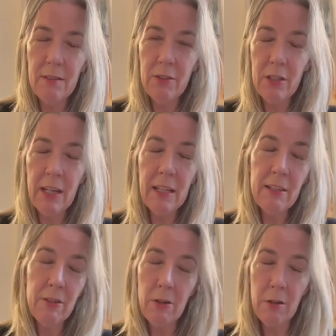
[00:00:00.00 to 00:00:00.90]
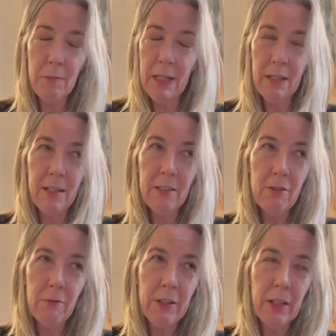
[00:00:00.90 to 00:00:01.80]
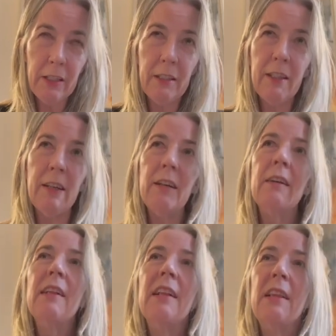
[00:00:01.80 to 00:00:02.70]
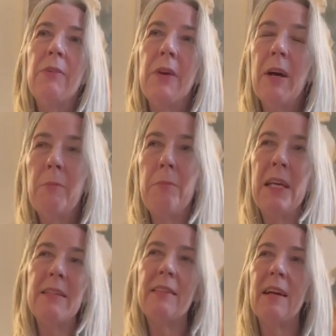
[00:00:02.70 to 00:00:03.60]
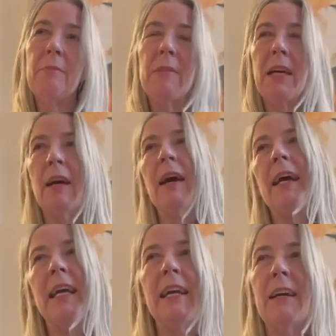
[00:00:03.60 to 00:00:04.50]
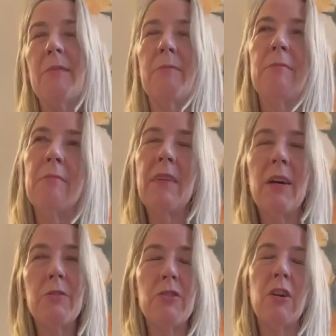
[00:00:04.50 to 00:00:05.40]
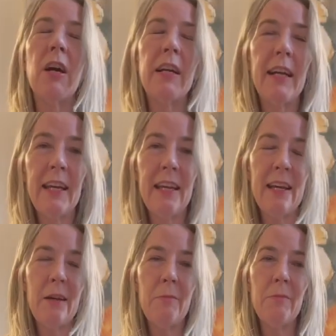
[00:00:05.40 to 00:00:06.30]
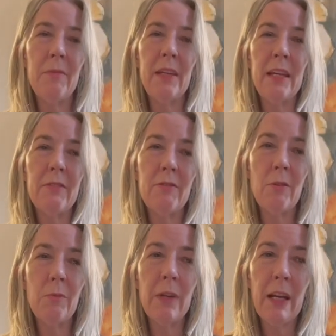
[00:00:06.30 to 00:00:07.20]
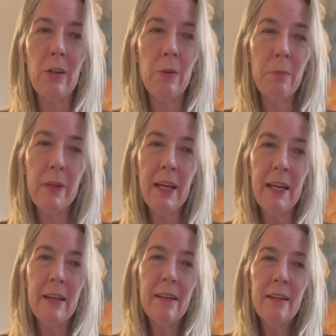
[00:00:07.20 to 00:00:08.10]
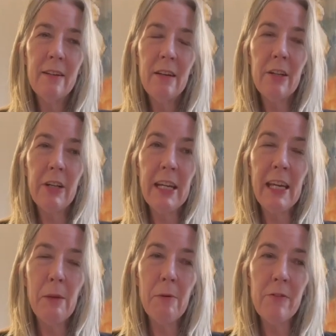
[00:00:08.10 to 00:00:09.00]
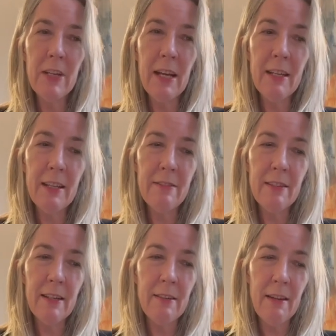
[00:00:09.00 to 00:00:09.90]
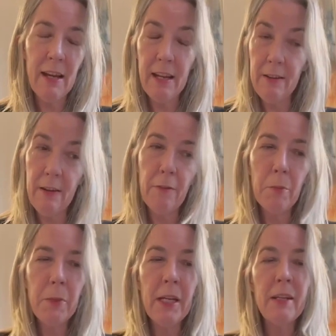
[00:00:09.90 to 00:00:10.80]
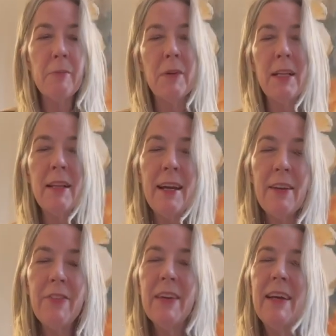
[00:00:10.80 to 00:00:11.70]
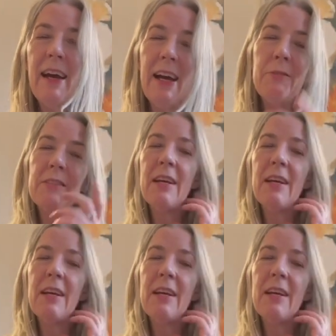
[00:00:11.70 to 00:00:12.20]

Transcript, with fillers: tennis tournament in Sri Lanka. Um, based on my height and how strong I am, they assumed I could play a great game of tennis and I had never played in my life. I was